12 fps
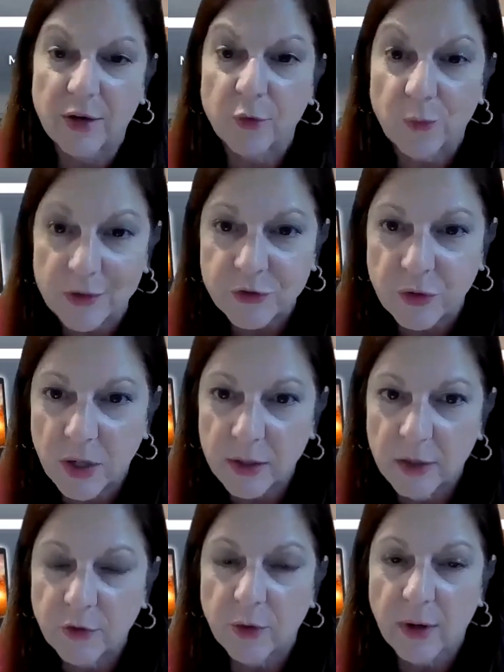you're out in a
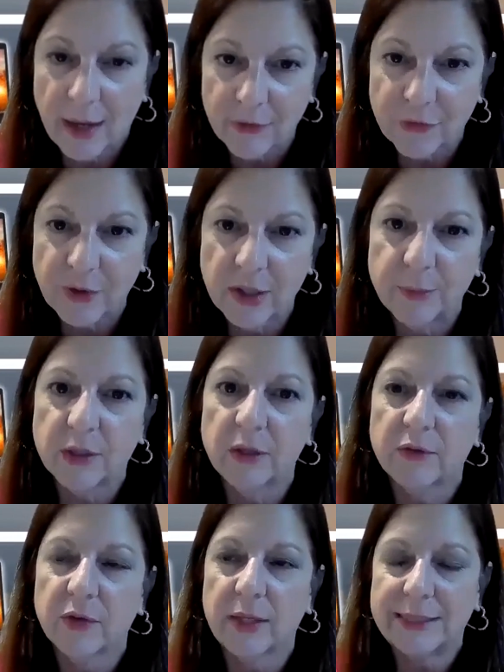restaurant and you're asking,
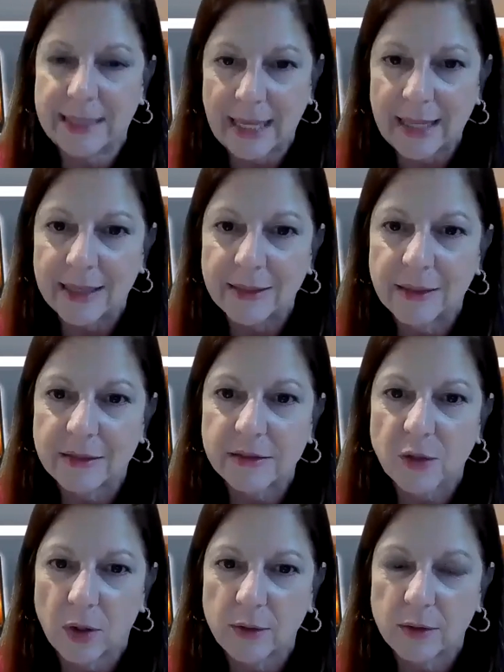because again,
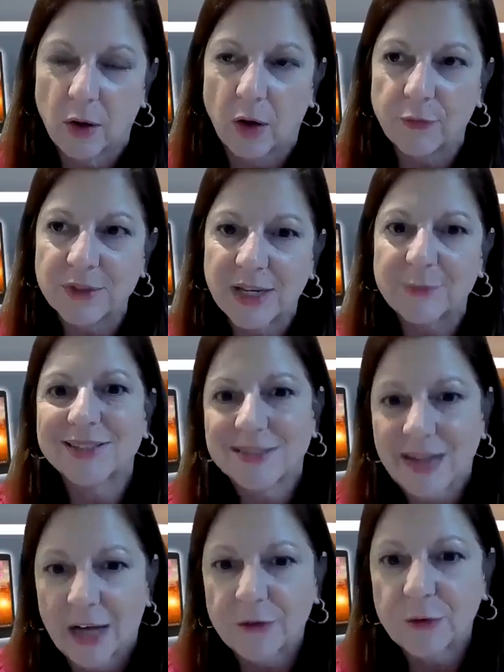oftentimes
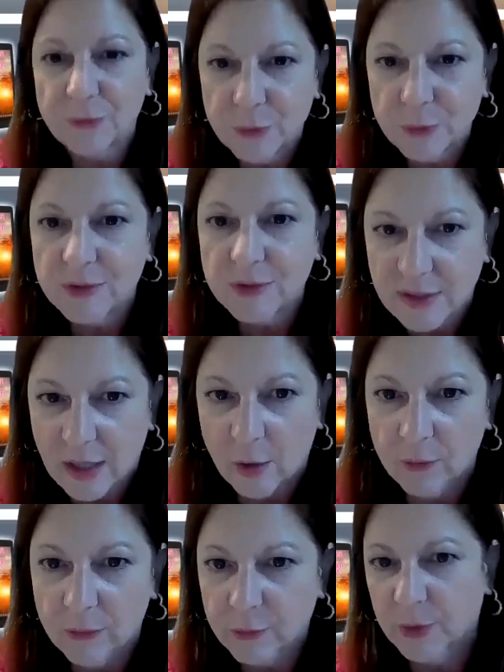it's not the food
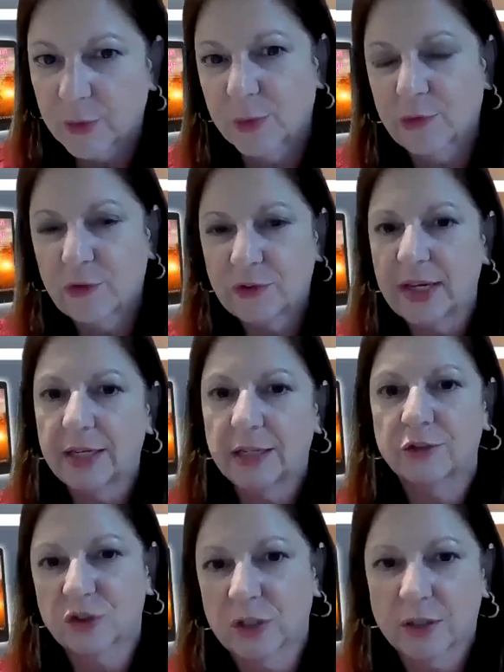itself, whether it's
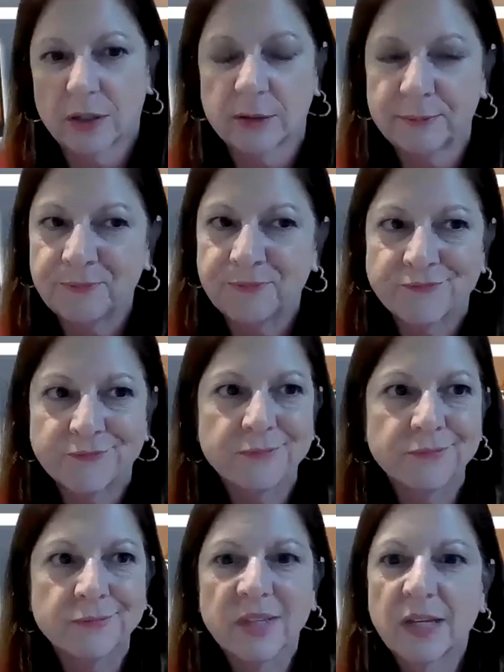steak, chicken,
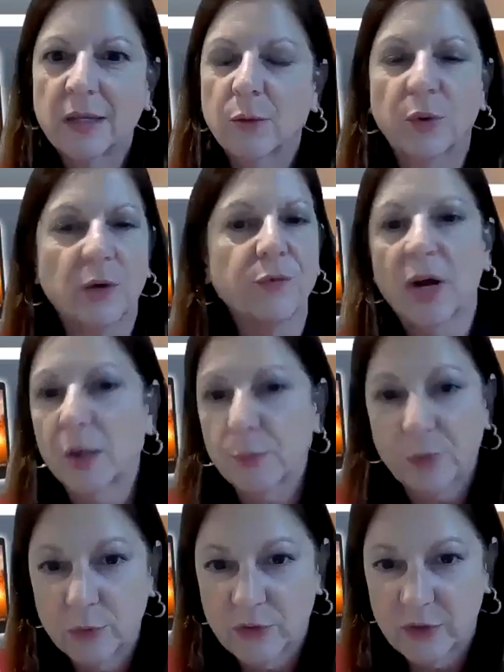whatever
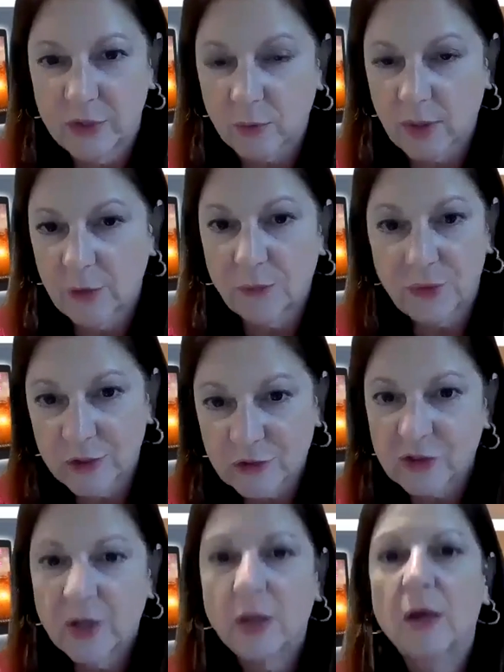kind of protein, right?
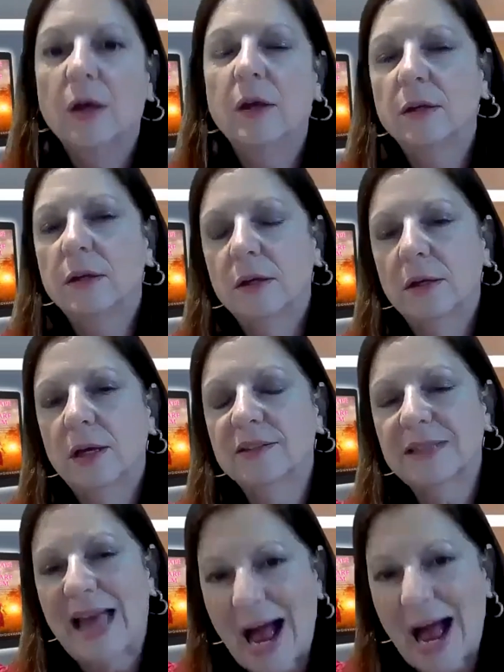Fish,
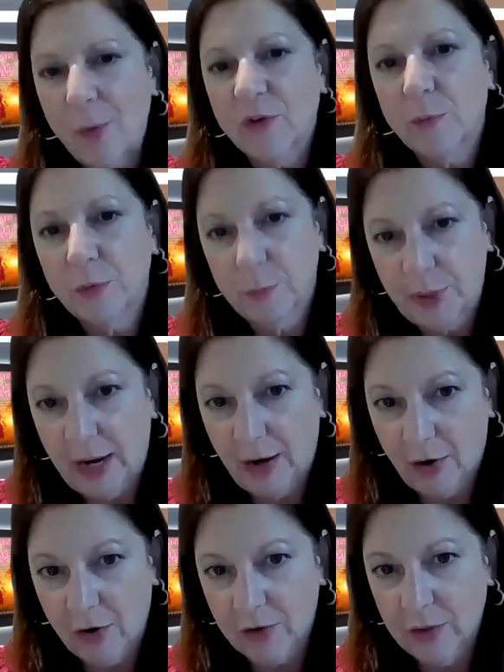it's how it's
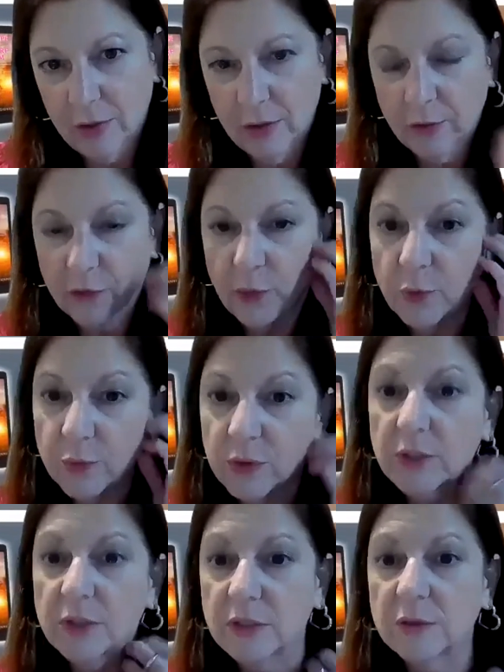prepared. So you
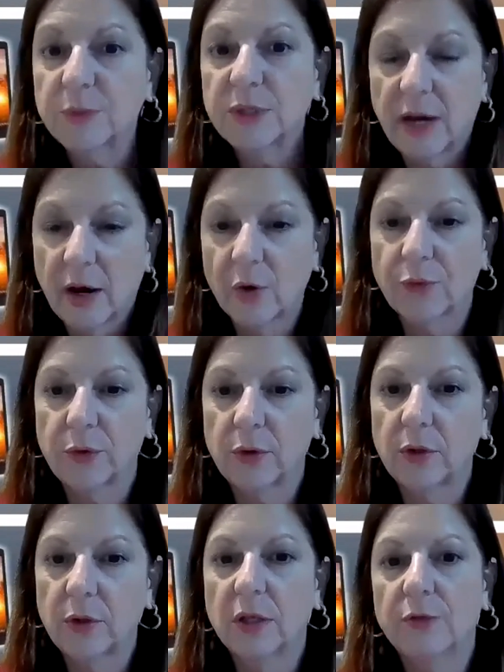really need to be
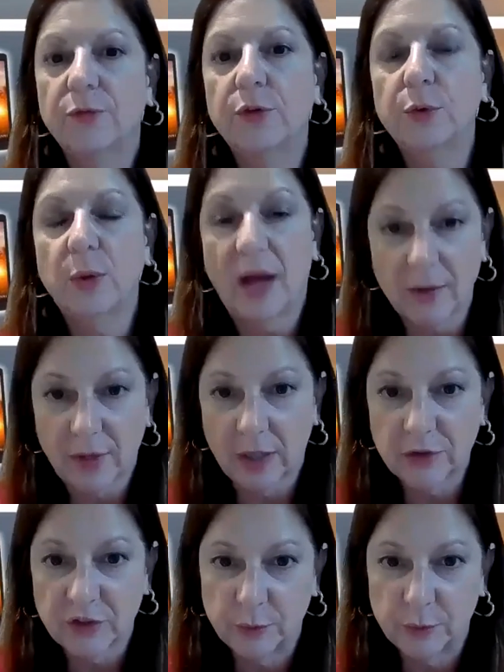careful if you have